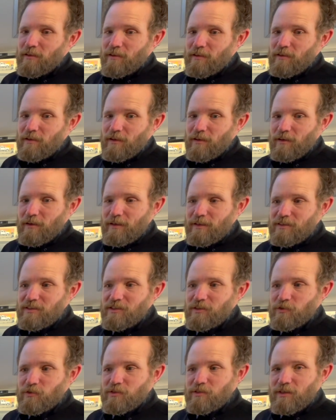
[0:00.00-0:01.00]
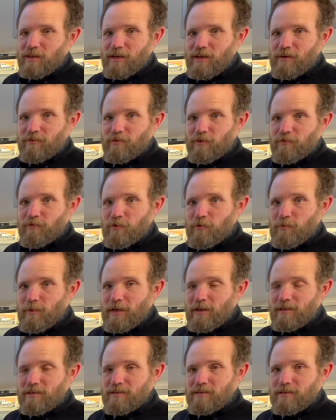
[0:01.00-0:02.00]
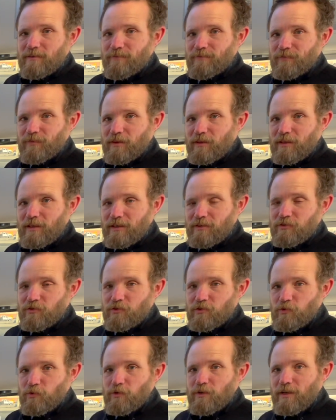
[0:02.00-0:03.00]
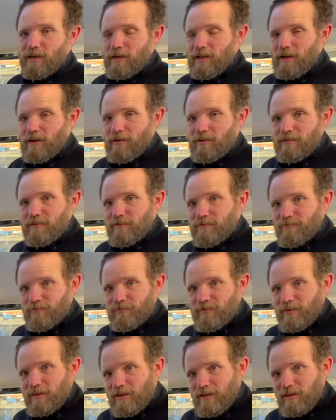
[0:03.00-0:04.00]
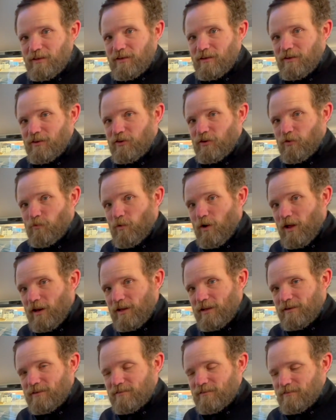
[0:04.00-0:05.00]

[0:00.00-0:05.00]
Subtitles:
it's still stuck after a few minutes, get your toolkit out, your wallet,